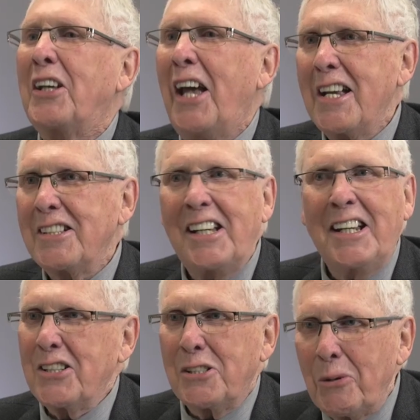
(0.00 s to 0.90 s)
to cast
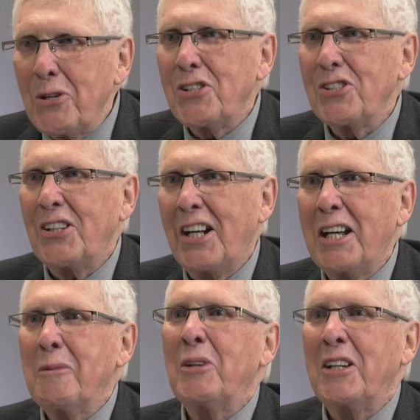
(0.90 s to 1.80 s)
any aspersions on
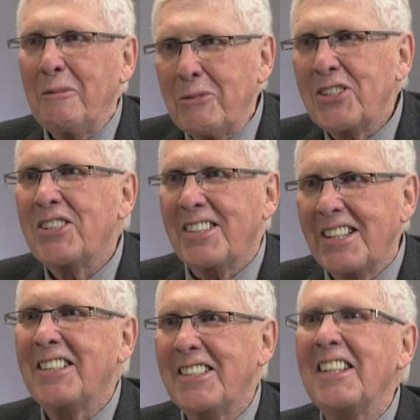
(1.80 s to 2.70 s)
anybody. This
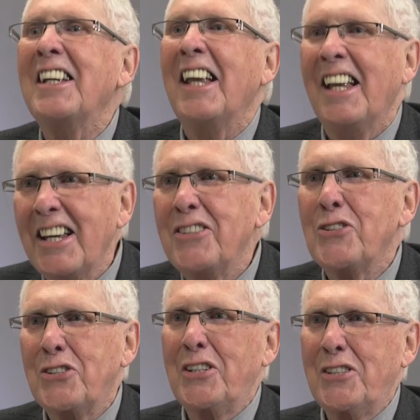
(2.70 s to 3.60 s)
is an
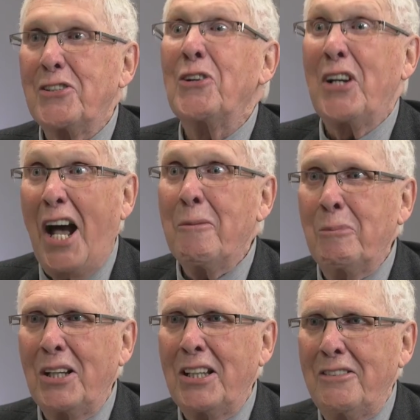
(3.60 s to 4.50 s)
interesting story, I
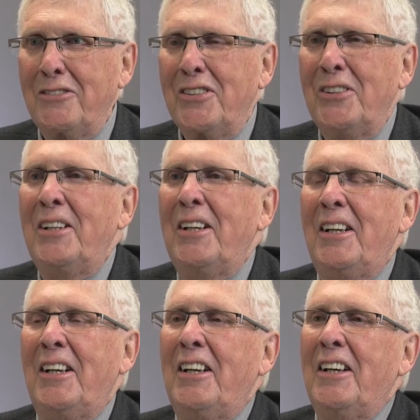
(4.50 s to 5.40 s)
believe.
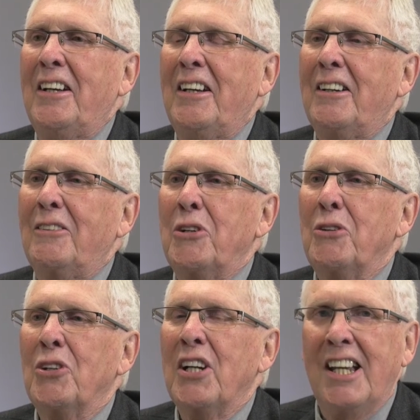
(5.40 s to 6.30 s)
We
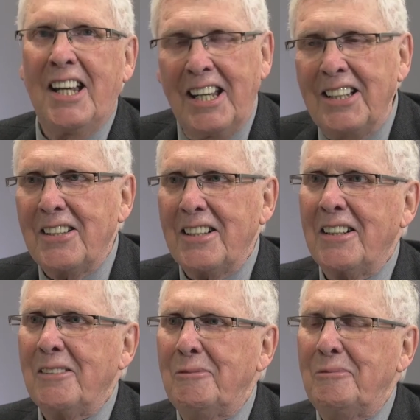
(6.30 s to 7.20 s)
were in
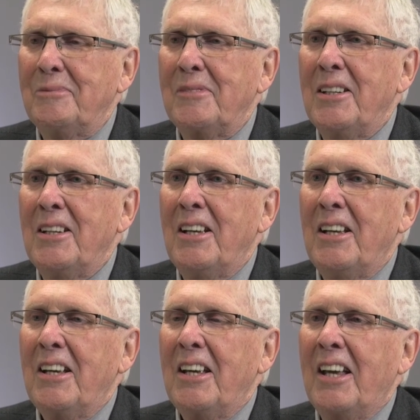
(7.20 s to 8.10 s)
India,
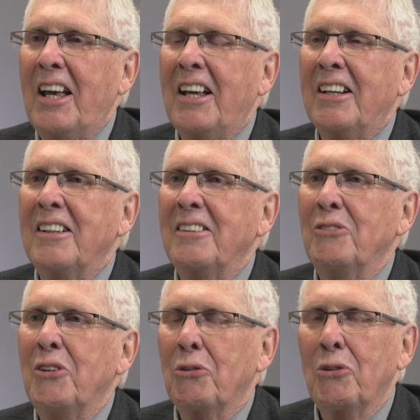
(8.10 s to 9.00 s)
and
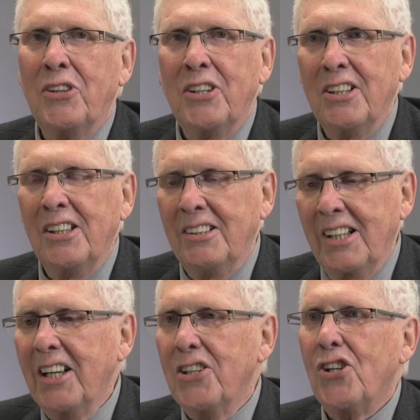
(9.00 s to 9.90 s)
we were with the
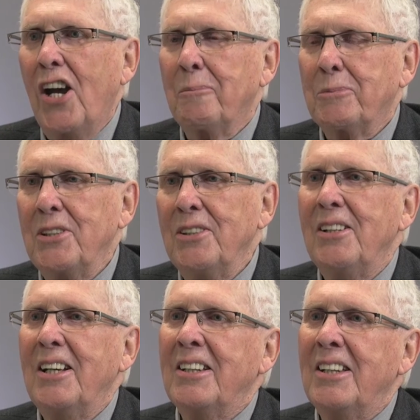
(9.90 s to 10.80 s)
Delhi chapter,
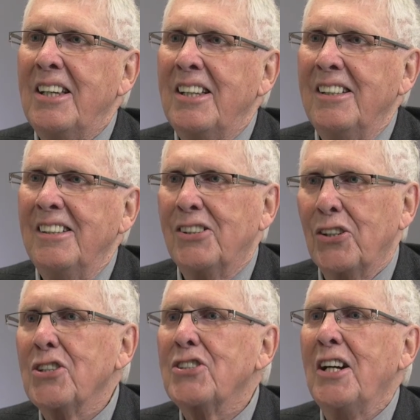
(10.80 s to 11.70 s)
and they
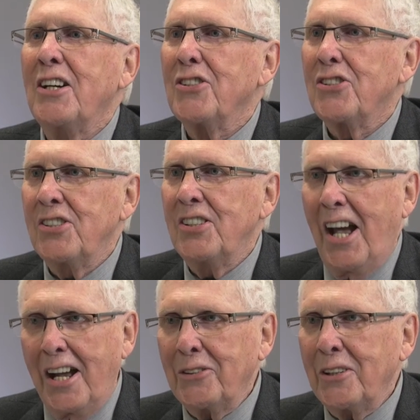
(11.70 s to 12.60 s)
took us down to see
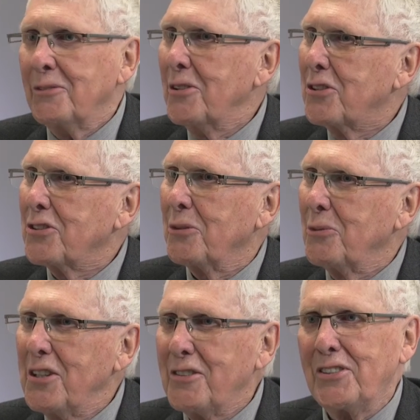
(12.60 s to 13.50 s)
Agra, which is a
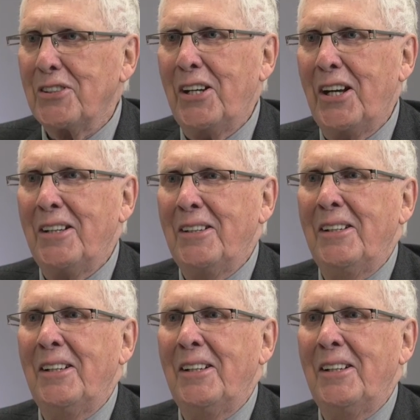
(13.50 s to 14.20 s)
wonderful day.